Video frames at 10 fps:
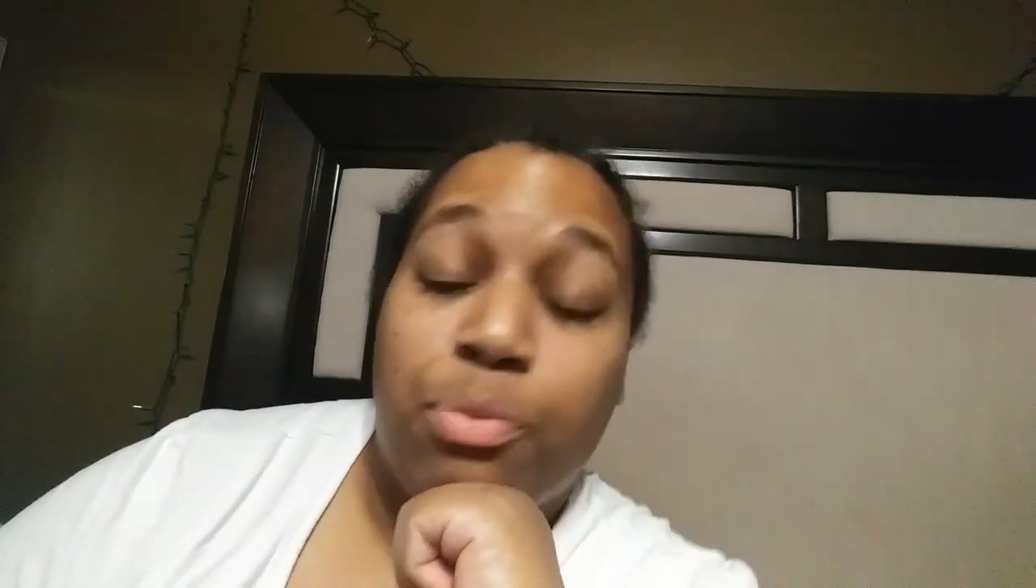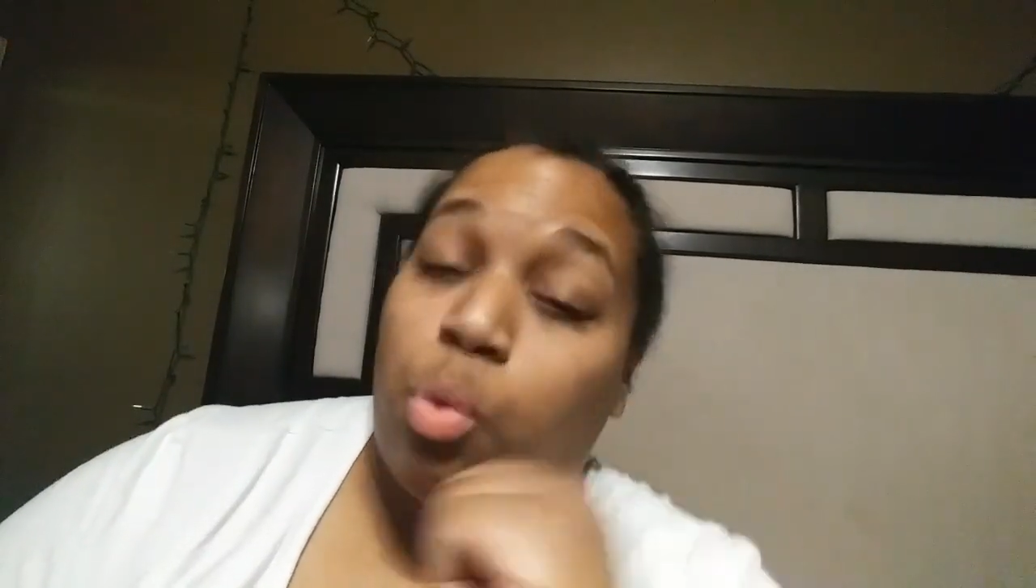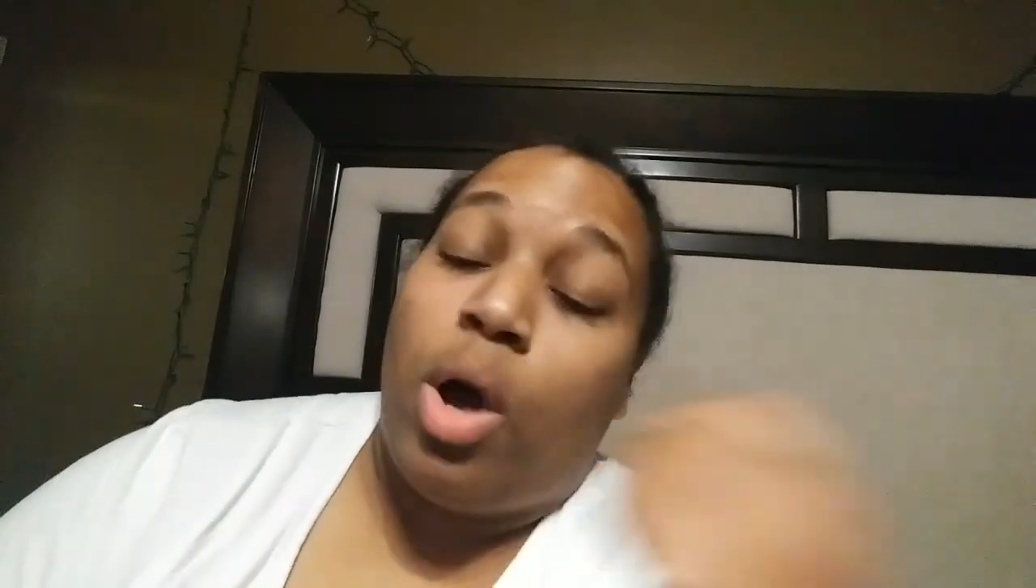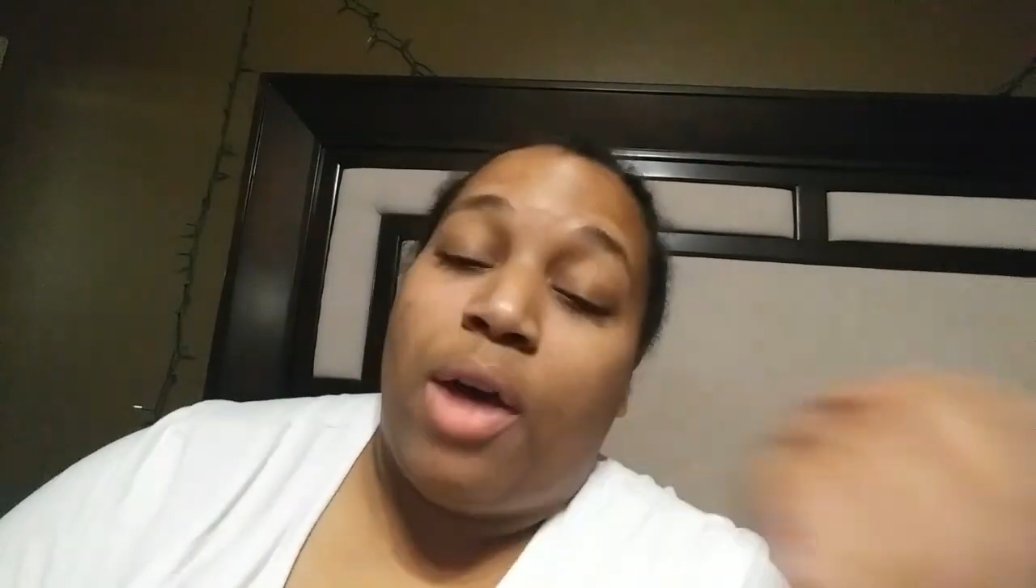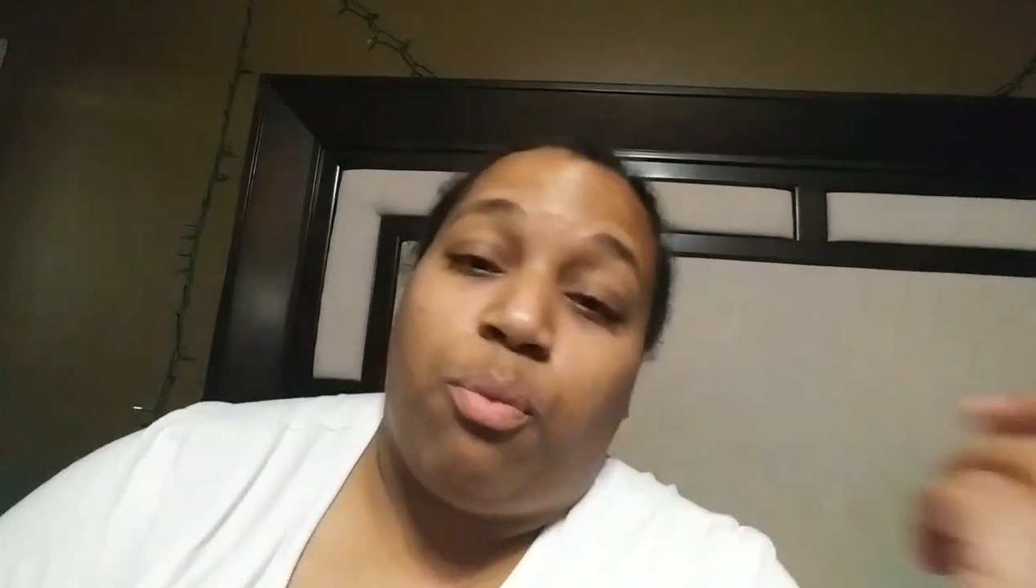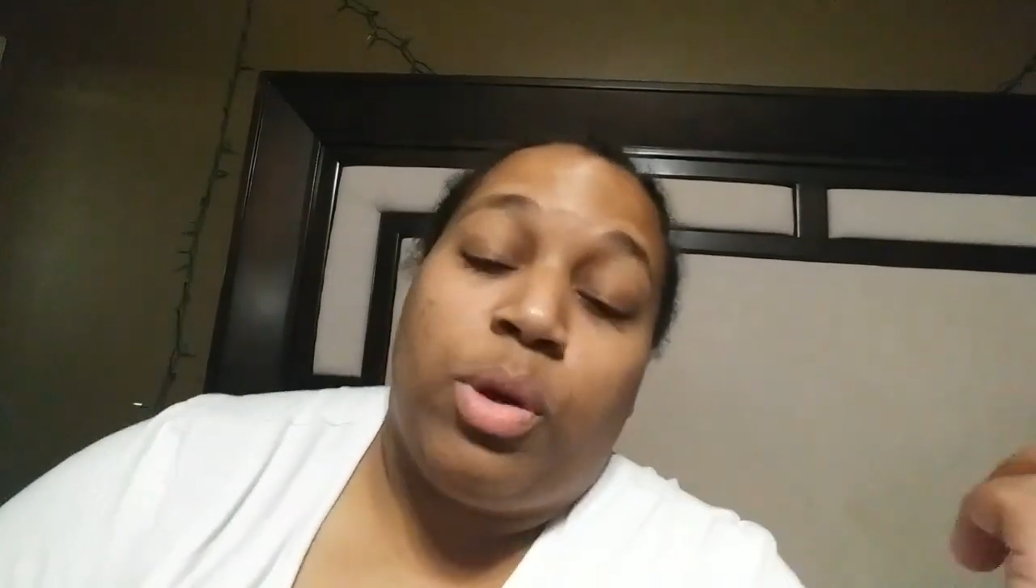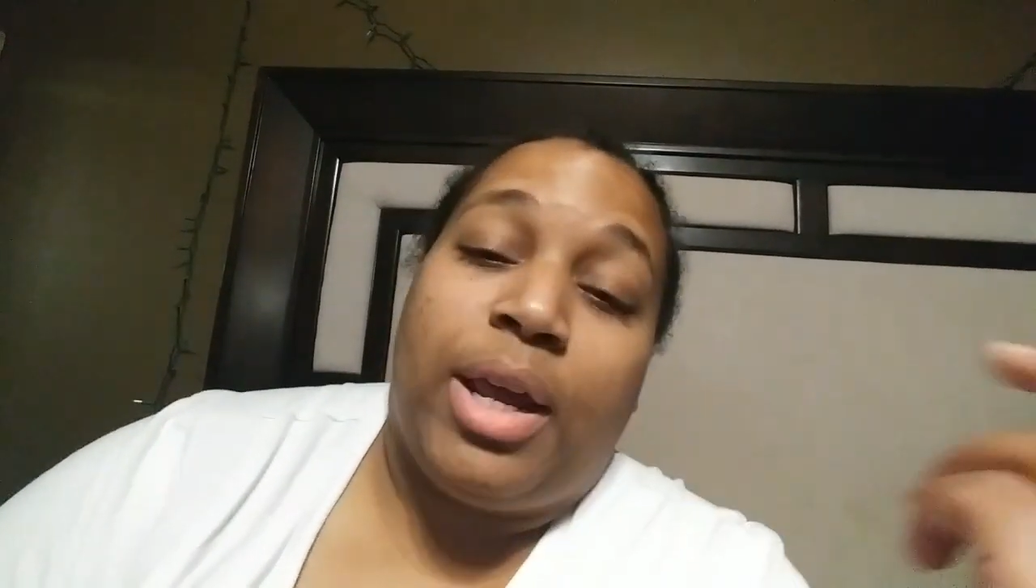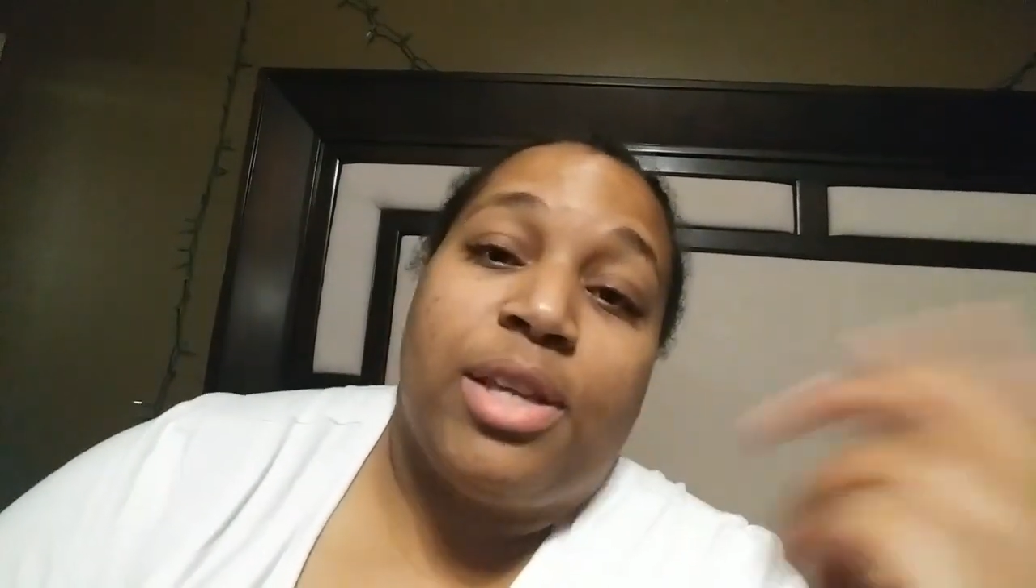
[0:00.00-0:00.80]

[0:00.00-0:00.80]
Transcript: Well, what I